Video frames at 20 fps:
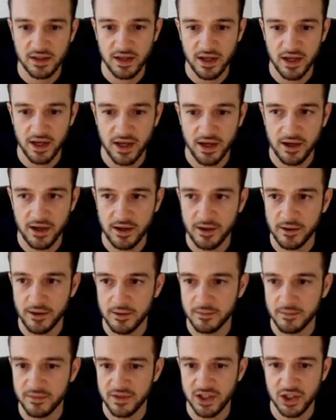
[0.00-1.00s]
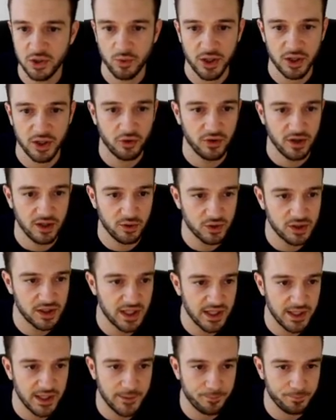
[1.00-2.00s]
um, this is what it currently looks
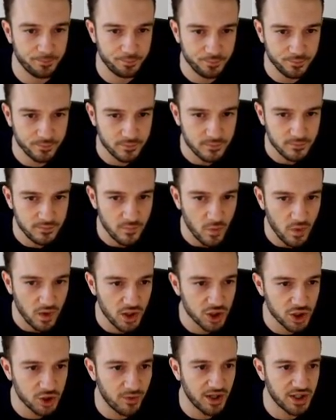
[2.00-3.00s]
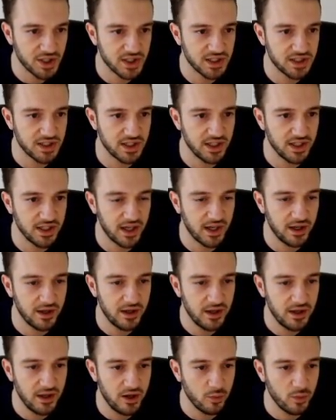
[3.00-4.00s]
like. So as you can see here,
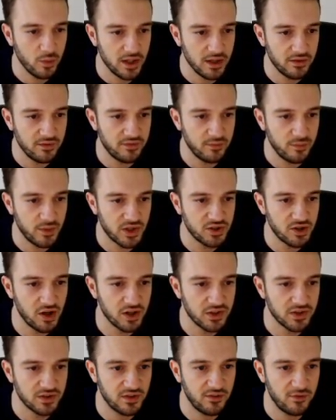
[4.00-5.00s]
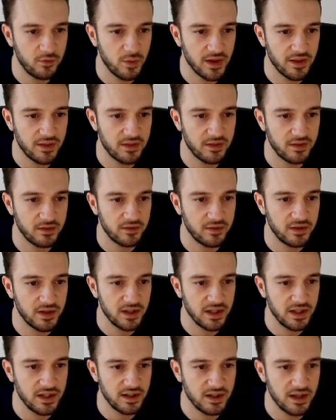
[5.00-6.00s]
we've we started off with
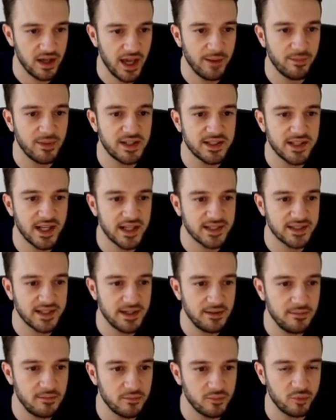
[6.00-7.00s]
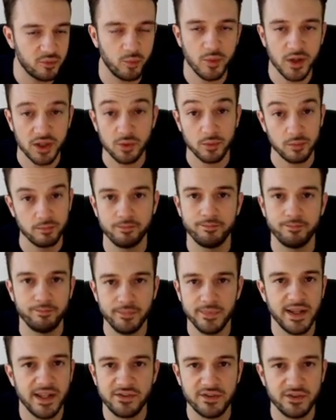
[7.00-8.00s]
the image tester, which
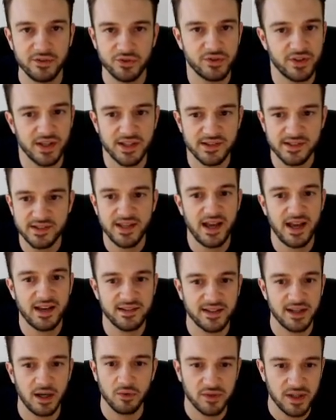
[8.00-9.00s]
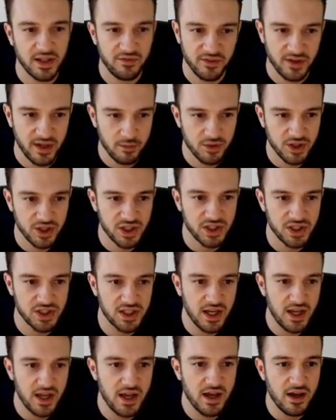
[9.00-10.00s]
literally just is testing out different images.
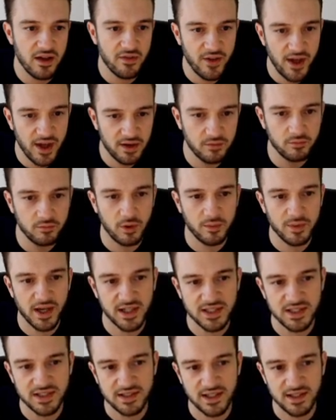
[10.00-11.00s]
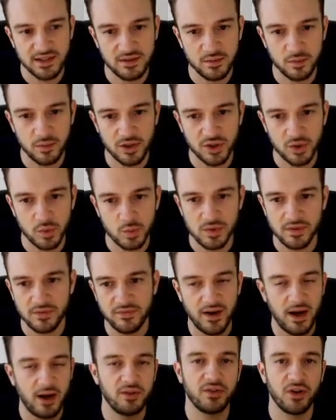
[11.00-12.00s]
Then what we actually did was we
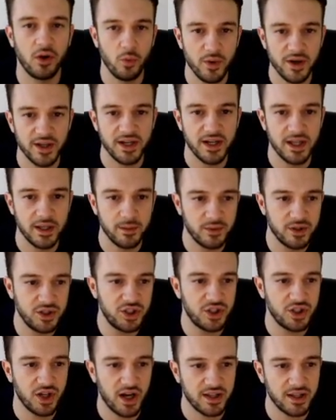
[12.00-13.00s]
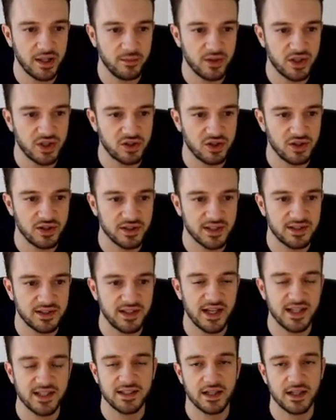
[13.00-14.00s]
found our winning image and then we started
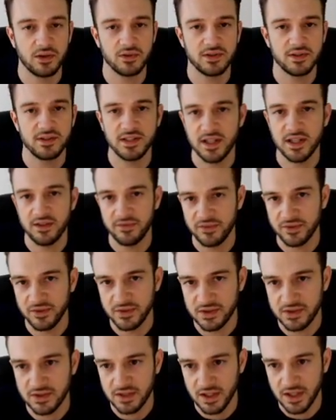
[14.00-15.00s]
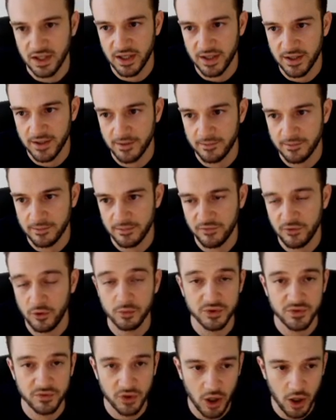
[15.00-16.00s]
testing out different um,
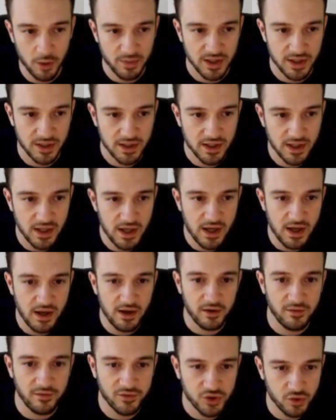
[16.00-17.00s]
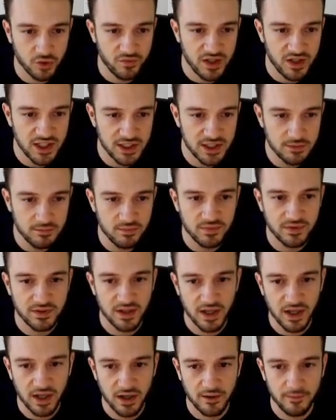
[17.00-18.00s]
forms of copy. For some reason,
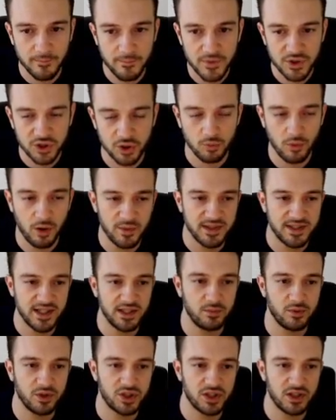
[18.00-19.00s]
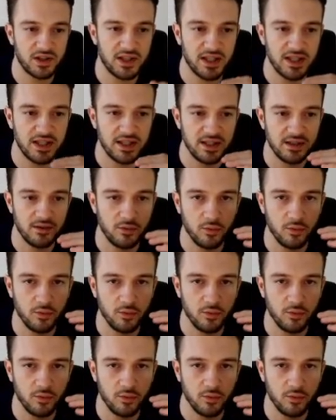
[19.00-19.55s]
the so what we did was the